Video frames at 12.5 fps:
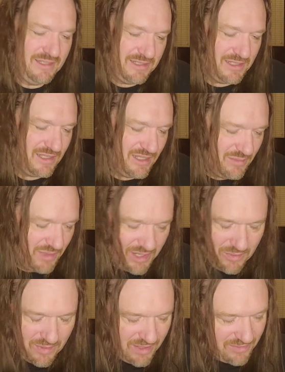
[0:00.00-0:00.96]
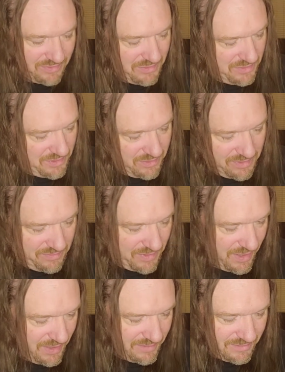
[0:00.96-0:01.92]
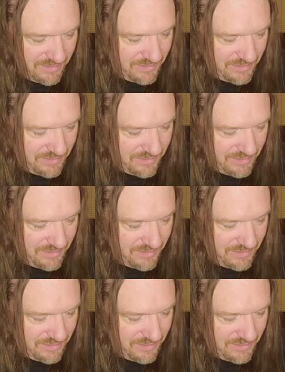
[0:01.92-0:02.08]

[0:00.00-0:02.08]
Anyway, so, you've got